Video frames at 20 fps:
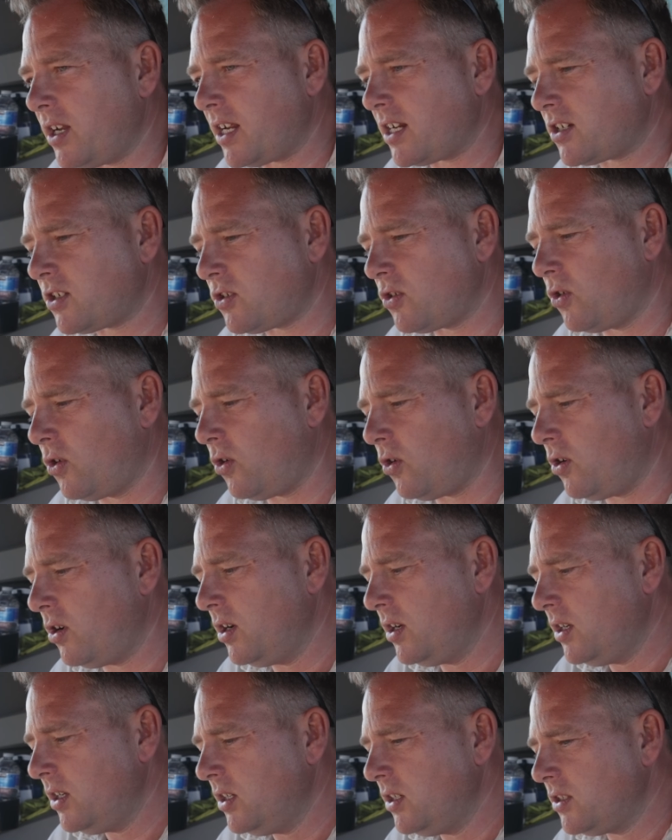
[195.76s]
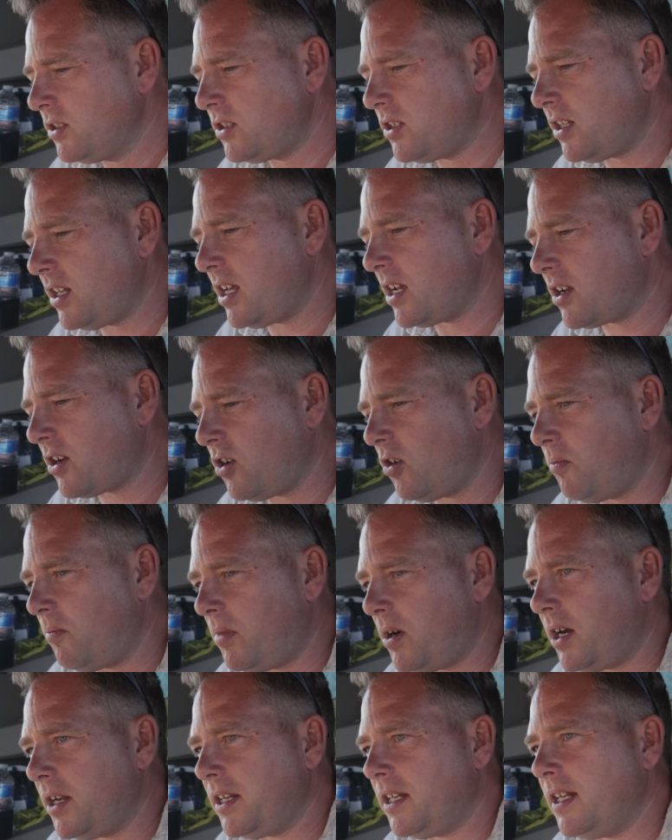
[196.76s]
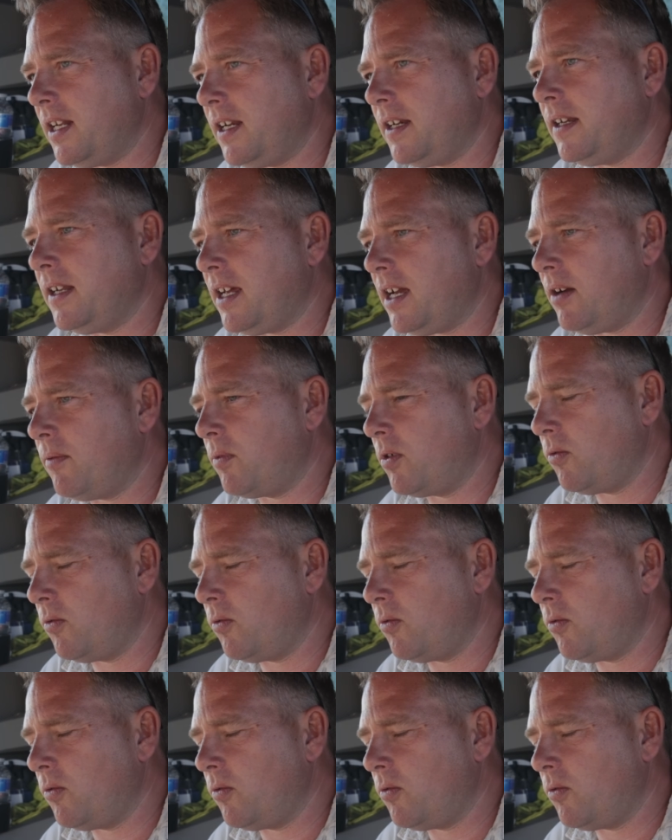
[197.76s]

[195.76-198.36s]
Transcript: next door, so they're combining in there.